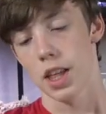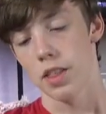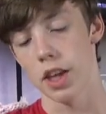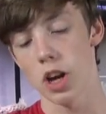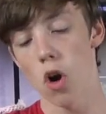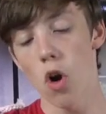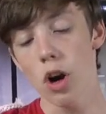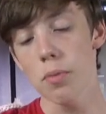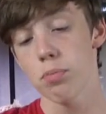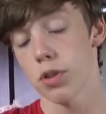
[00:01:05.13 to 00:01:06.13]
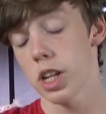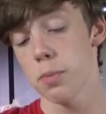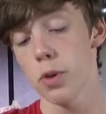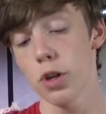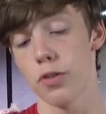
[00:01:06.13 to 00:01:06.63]
They are pretty
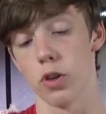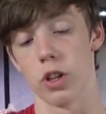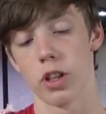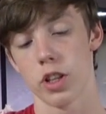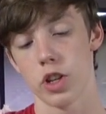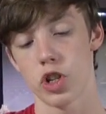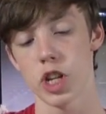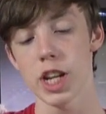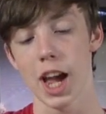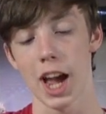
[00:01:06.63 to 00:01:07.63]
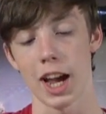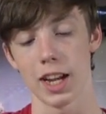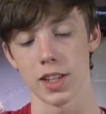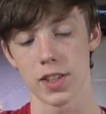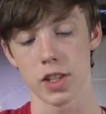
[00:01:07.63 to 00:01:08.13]
beautiful. She
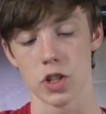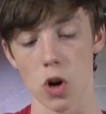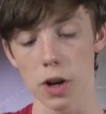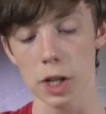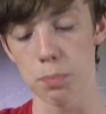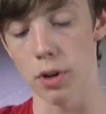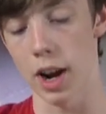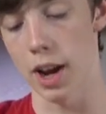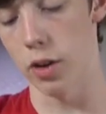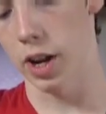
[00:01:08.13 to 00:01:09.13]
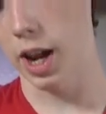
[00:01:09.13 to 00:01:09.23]
has dark brown